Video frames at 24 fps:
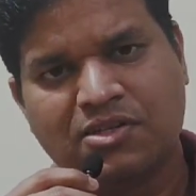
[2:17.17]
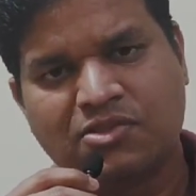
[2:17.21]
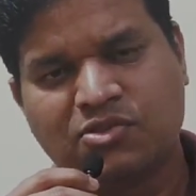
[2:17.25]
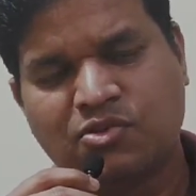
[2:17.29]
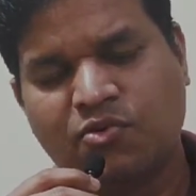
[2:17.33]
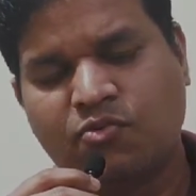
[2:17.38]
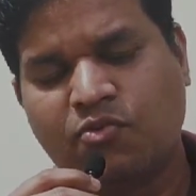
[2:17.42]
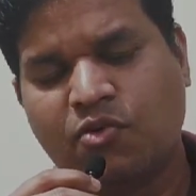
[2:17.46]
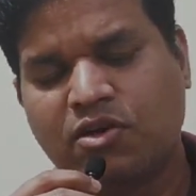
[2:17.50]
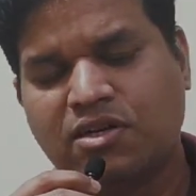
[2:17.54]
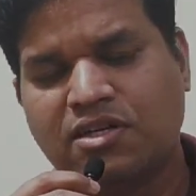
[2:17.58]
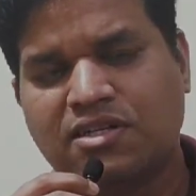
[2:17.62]

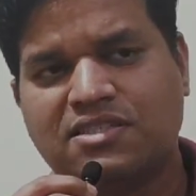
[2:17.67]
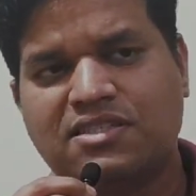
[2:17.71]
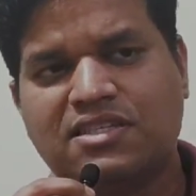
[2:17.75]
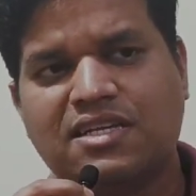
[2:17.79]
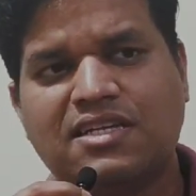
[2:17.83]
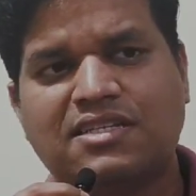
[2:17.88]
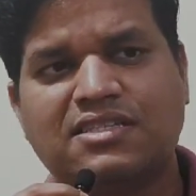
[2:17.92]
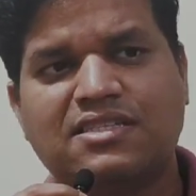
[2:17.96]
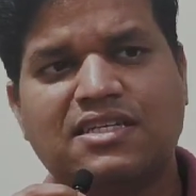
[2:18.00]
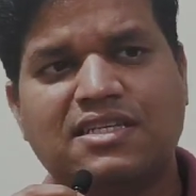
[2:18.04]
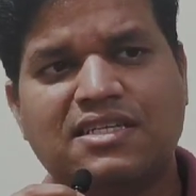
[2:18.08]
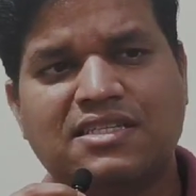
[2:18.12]
So what it
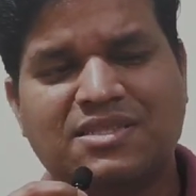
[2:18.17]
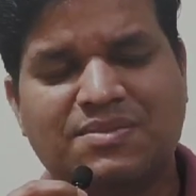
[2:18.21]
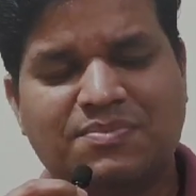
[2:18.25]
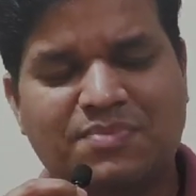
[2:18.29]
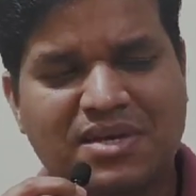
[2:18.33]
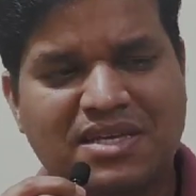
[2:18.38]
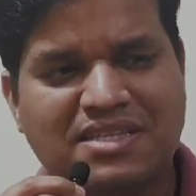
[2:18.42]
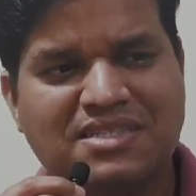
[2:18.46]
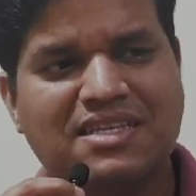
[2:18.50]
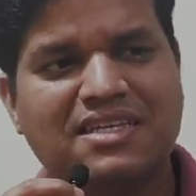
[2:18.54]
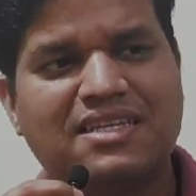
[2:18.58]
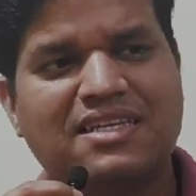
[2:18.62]
says is
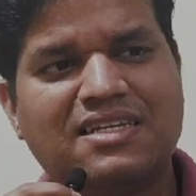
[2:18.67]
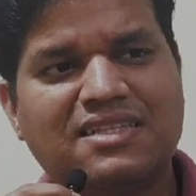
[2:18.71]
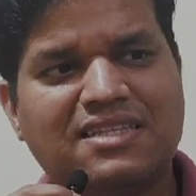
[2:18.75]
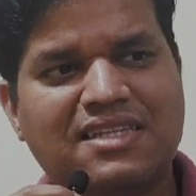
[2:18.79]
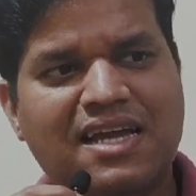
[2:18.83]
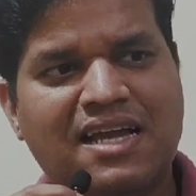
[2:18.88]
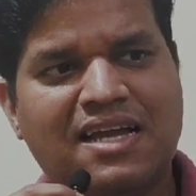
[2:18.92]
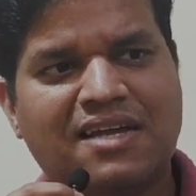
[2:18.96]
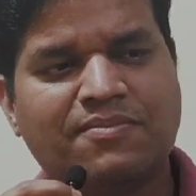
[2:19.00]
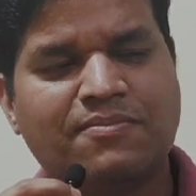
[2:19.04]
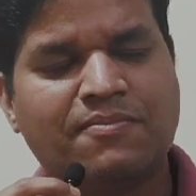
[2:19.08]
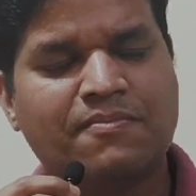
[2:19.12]
basically
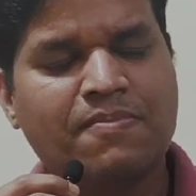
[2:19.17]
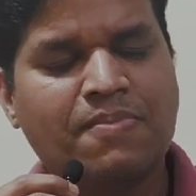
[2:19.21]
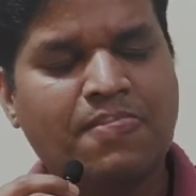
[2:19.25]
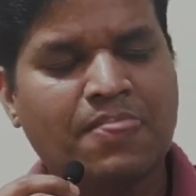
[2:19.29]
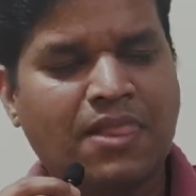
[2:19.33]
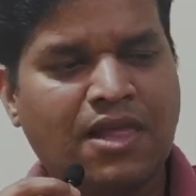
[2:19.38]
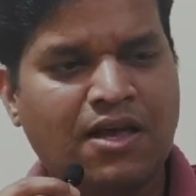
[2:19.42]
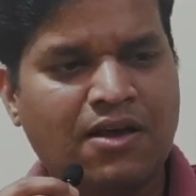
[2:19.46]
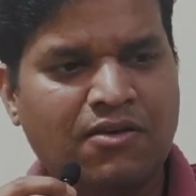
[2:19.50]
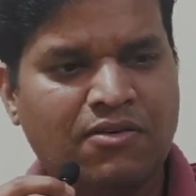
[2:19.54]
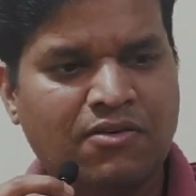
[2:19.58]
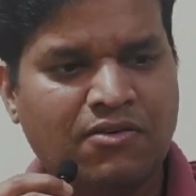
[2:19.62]
that
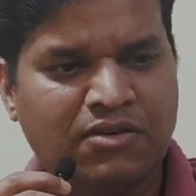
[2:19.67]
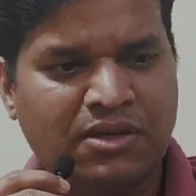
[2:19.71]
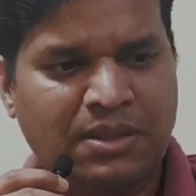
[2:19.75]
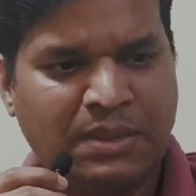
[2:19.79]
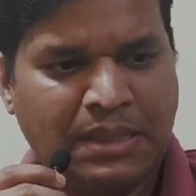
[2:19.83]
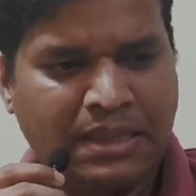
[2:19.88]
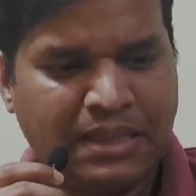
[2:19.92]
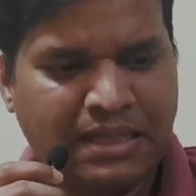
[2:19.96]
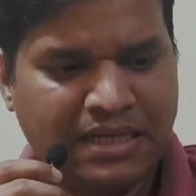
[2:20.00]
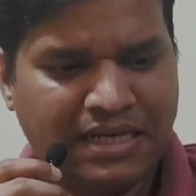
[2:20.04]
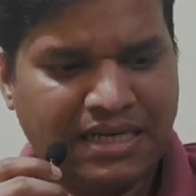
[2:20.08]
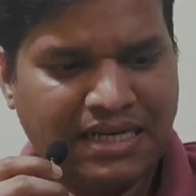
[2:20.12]

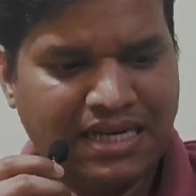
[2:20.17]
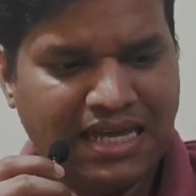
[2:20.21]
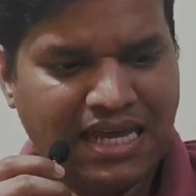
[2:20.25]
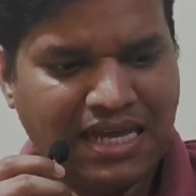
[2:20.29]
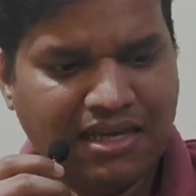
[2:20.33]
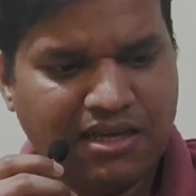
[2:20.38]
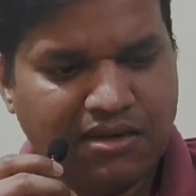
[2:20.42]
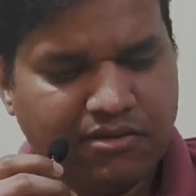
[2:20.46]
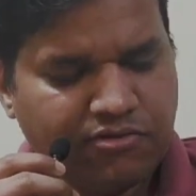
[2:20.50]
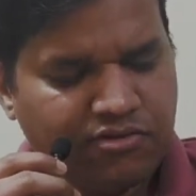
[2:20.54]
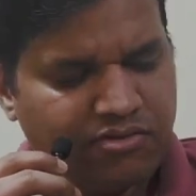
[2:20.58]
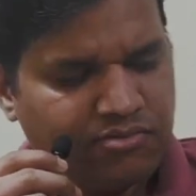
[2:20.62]

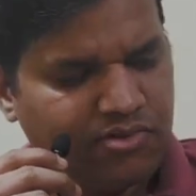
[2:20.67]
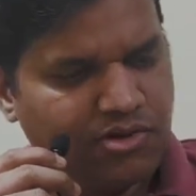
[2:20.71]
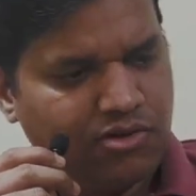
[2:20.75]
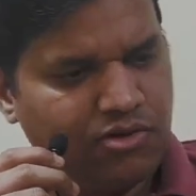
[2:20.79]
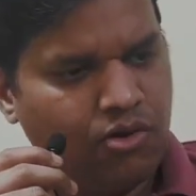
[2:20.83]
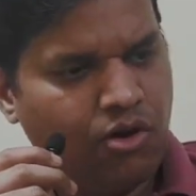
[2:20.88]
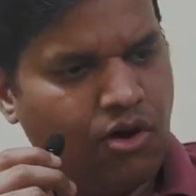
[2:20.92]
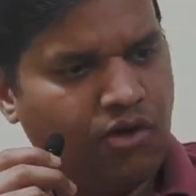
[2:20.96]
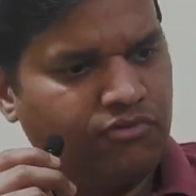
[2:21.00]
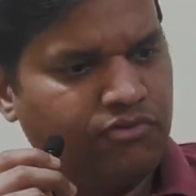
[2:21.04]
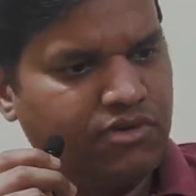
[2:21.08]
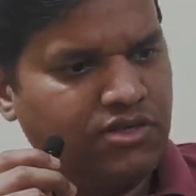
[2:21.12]
taking from the
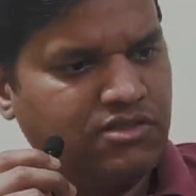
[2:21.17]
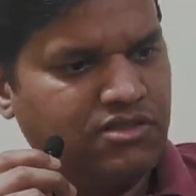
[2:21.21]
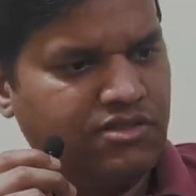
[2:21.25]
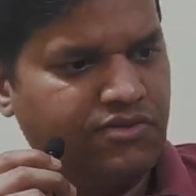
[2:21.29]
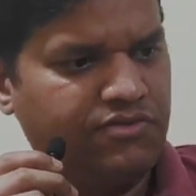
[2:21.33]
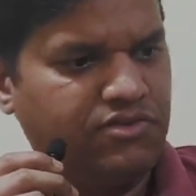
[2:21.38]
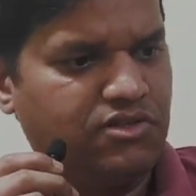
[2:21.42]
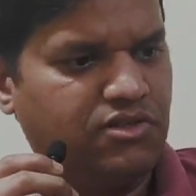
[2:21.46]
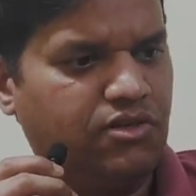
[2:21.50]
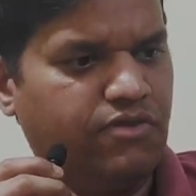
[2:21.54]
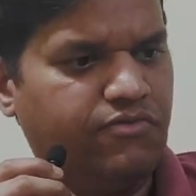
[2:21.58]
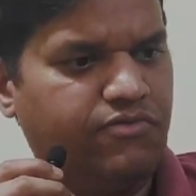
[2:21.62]
law of
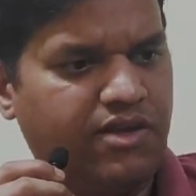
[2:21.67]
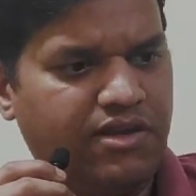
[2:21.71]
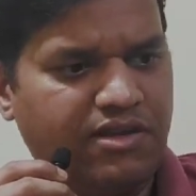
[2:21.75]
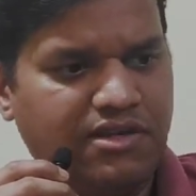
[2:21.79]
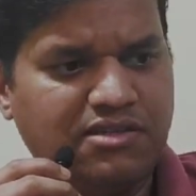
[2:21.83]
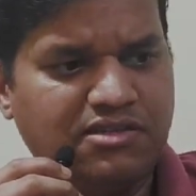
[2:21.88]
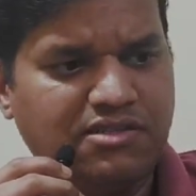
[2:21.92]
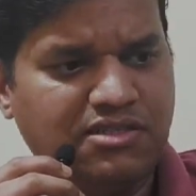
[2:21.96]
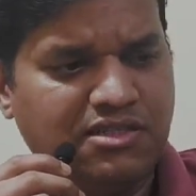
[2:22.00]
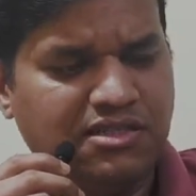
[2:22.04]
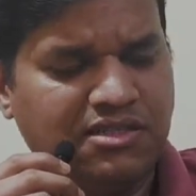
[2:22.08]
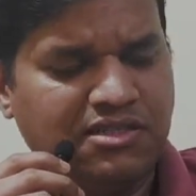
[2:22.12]
conservation of
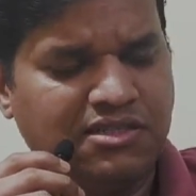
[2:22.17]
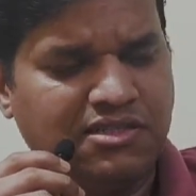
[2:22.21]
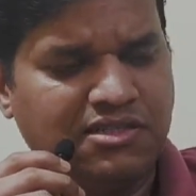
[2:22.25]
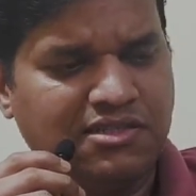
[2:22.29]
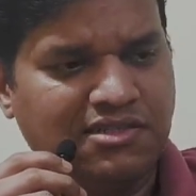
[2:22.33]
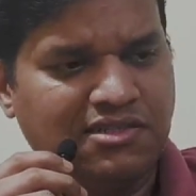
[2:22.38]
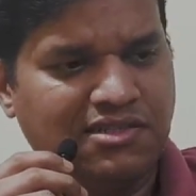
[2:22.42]
energy,